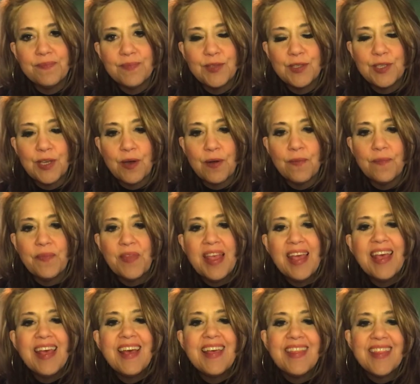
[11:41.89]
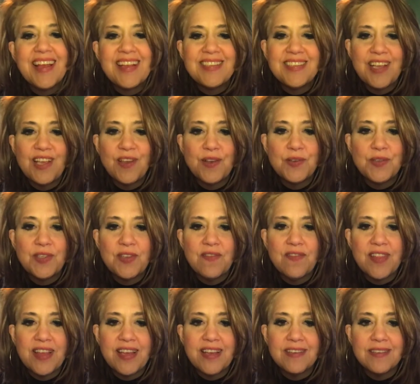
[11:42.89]
So that's a use
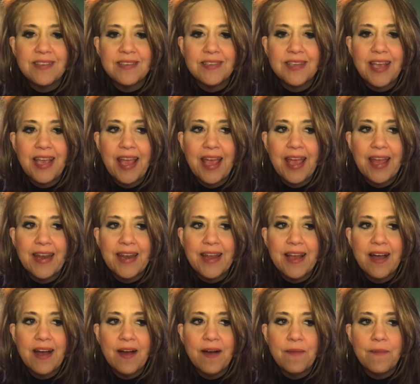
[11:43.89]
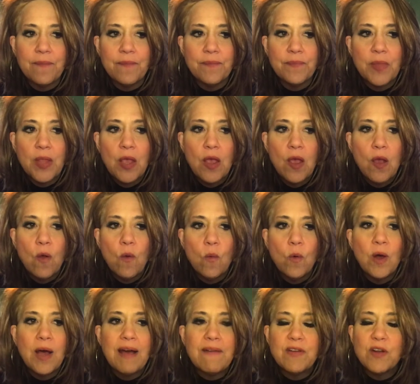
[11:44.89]
of this, and
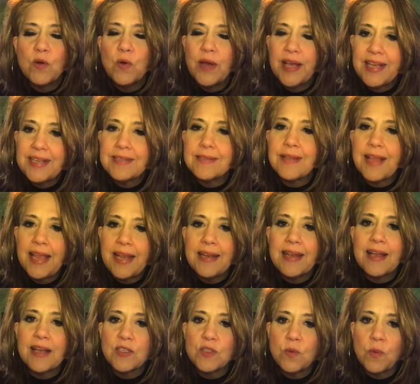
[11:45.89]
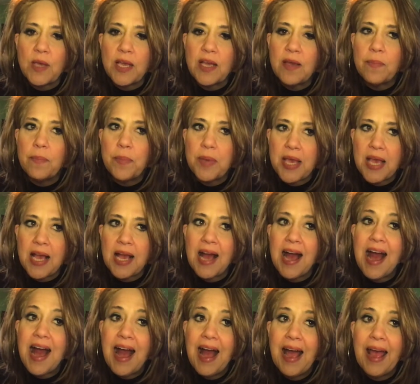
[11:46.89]
we'll have a quiz late next week, being
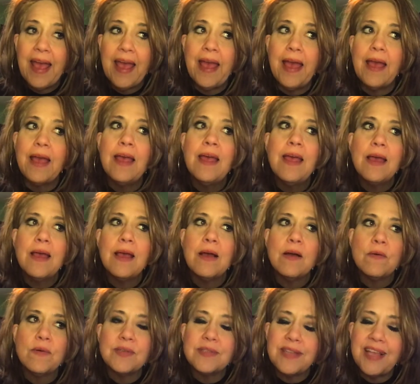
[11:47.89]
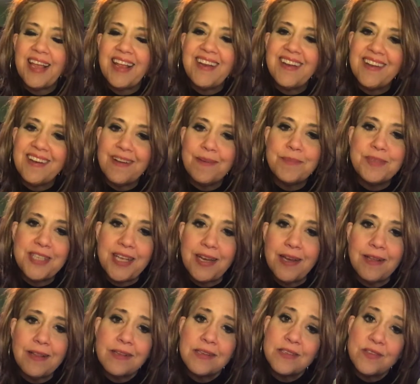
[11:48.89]
I was late in
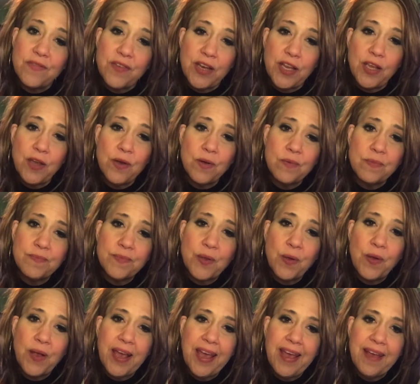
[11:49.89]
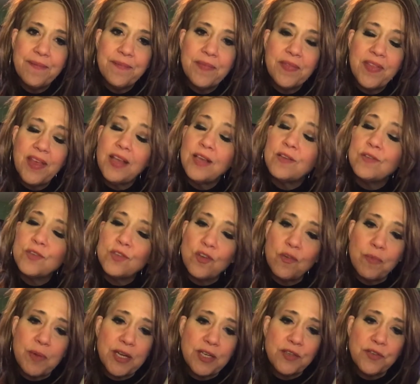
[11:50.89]
updating this video. Okay, thank you
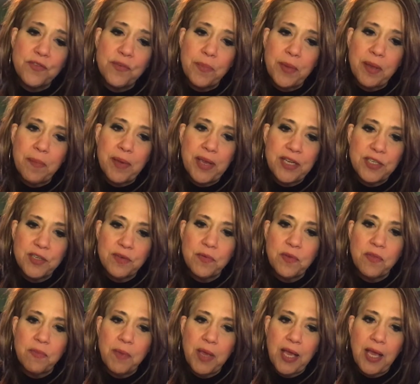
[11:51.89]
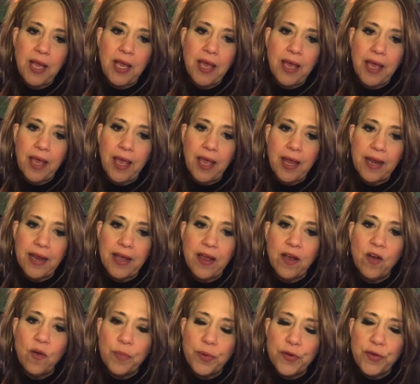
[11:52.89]
so much for being patient with me, and I
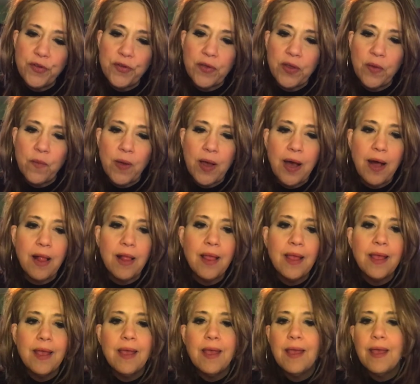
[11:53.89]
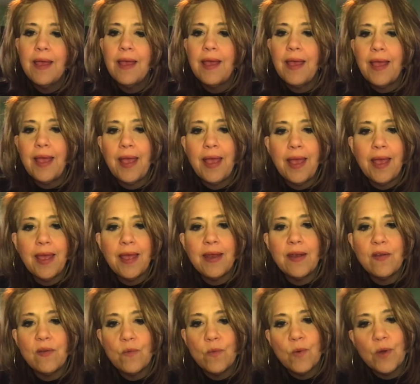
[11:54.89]
hope you're doing well,
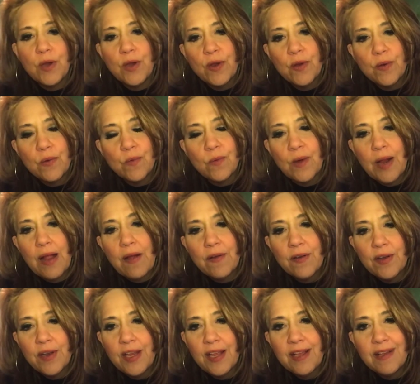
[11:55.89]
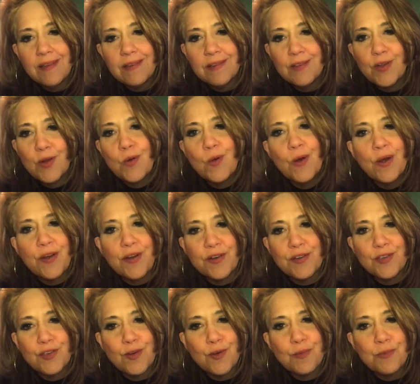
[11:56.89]
and we're rounding the corner
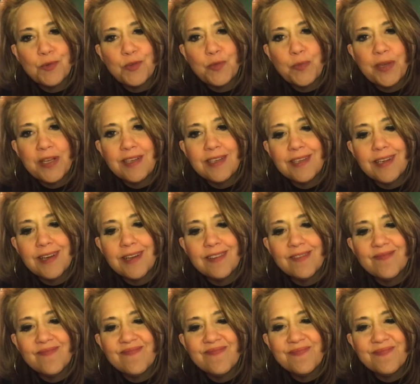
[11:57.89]
to almost being done.